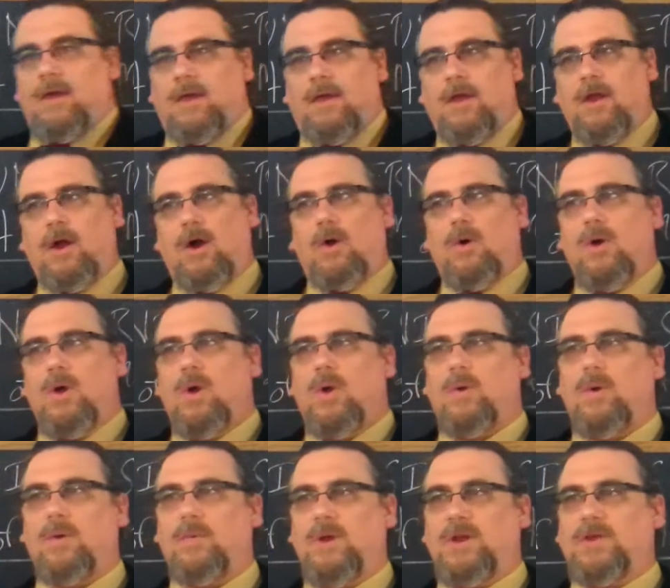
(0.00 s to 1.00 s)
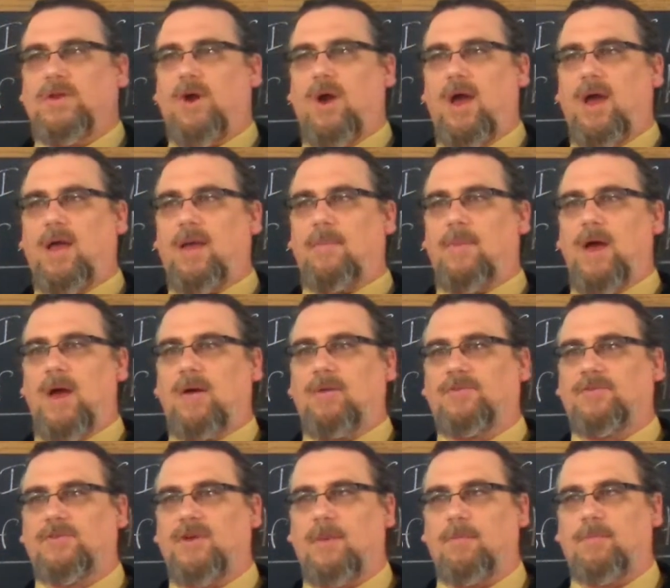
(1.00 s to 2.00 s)
you know, when we talk about
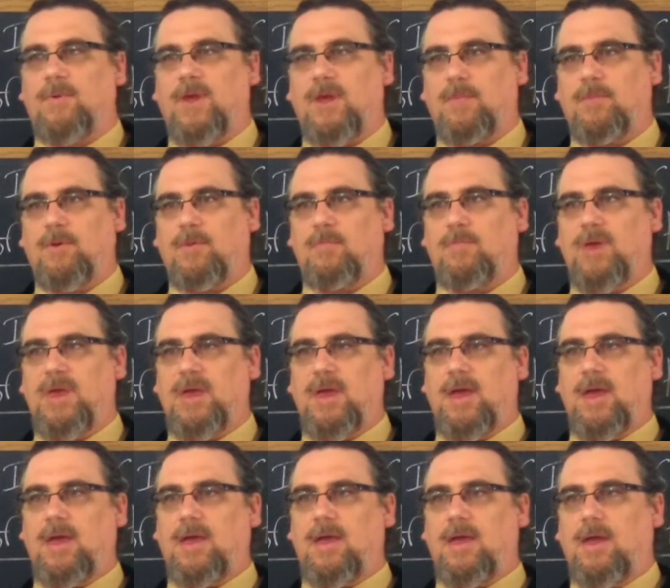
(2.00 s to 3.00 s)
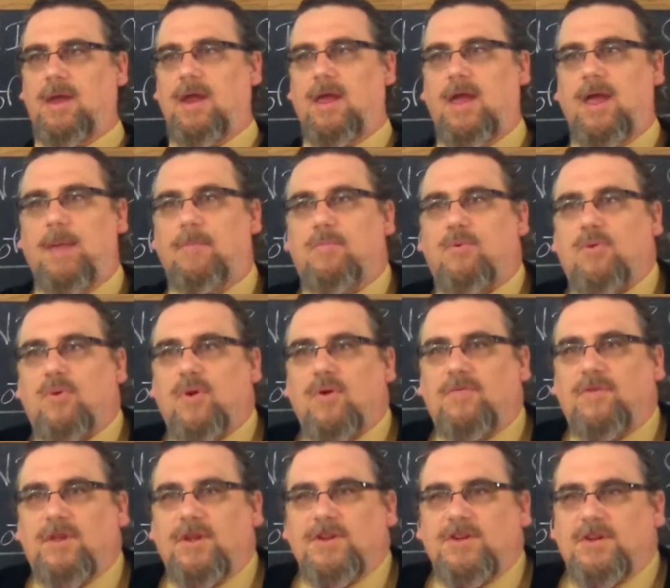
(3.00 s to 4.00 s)
some people being in a
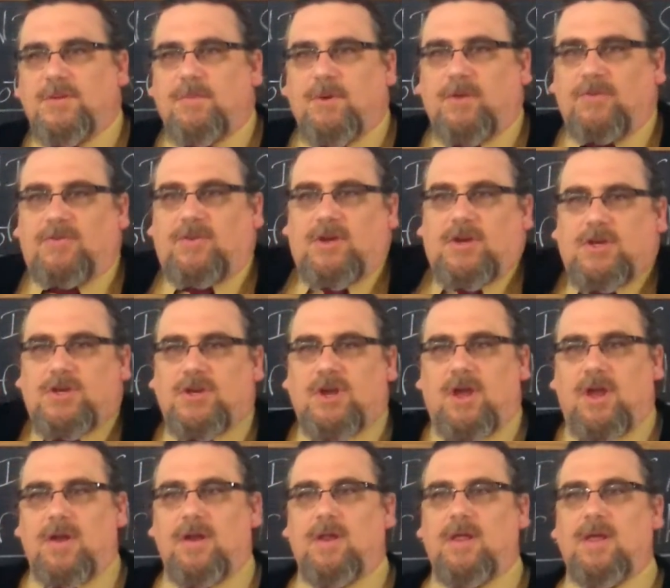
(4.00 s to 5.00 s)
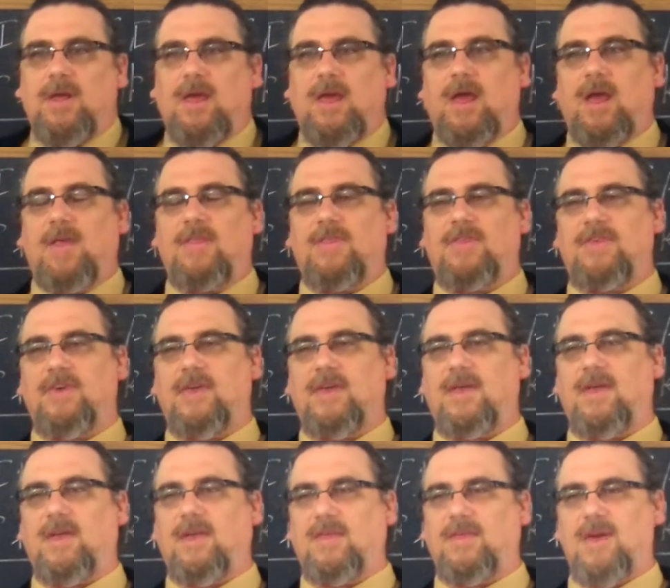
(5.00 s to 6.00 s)
privileged position and
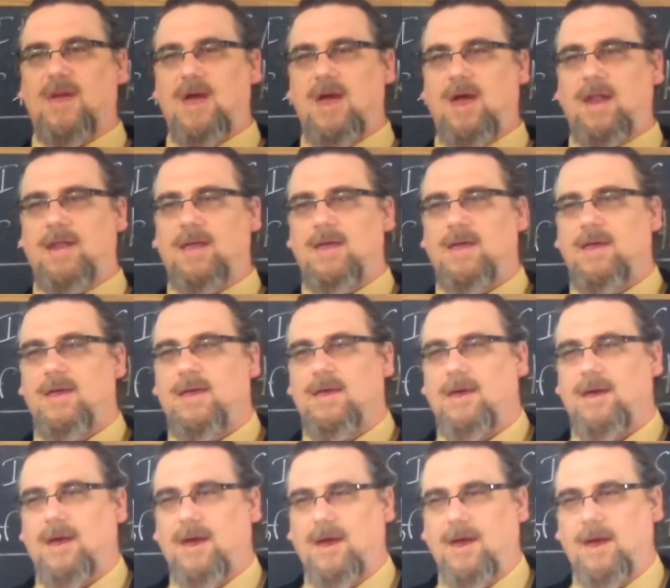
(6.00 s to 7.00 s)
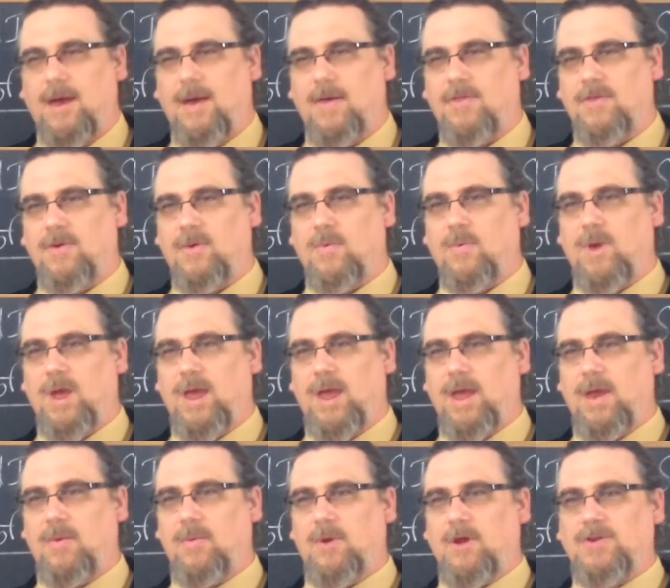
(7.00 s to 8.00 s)
thinking that uh, the
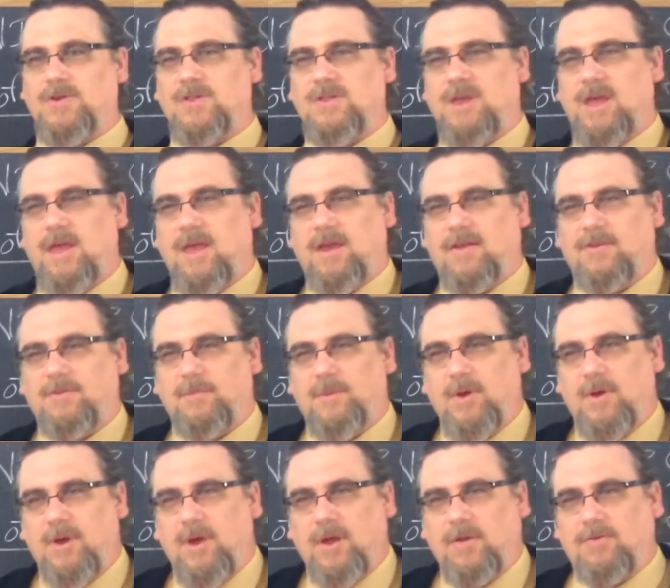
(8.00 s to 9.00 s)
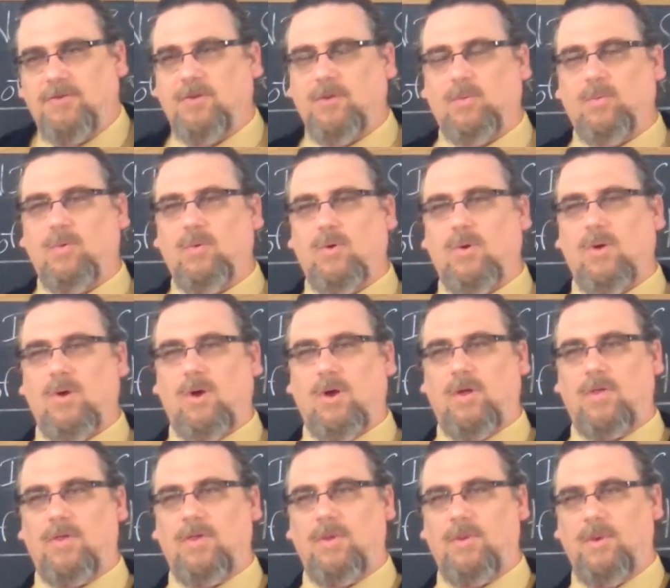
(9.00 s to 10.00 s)
way in which they experience the
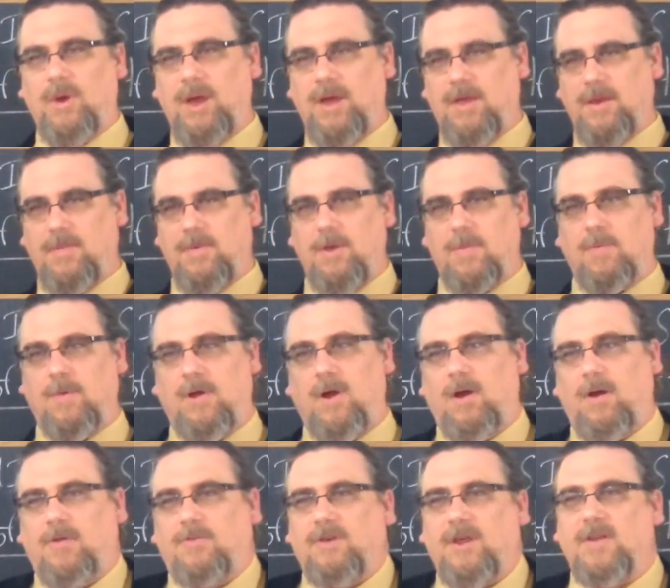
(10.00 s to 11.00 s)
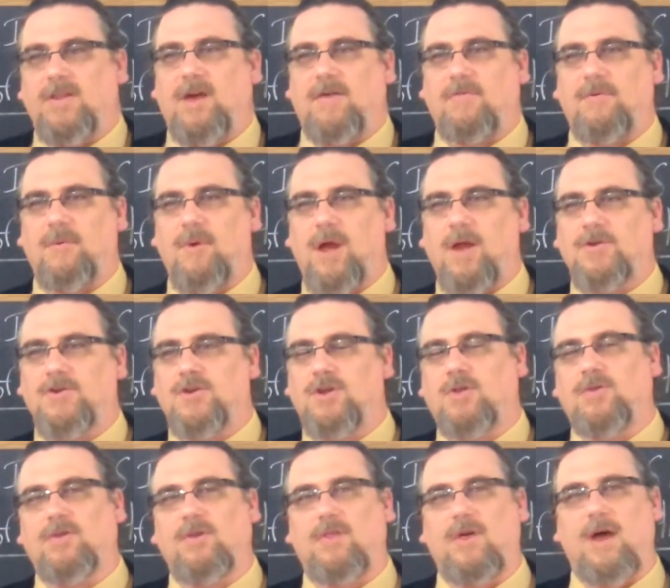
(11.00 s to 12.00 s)
world and the way that people are, say,
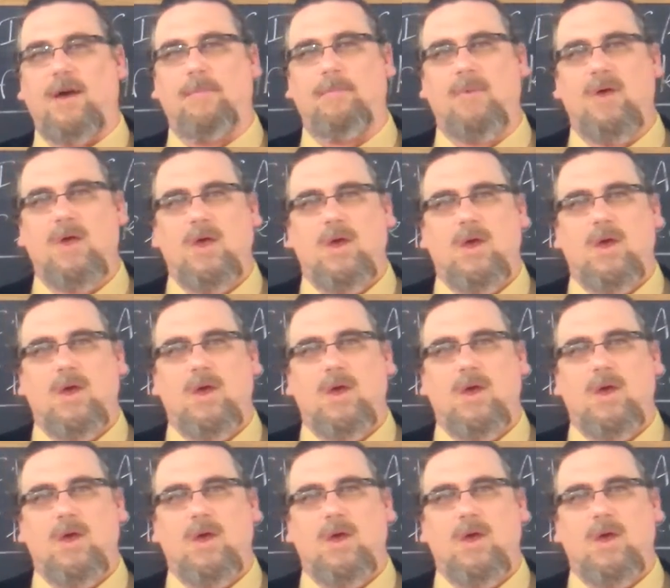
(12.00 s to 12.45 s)
deferential to them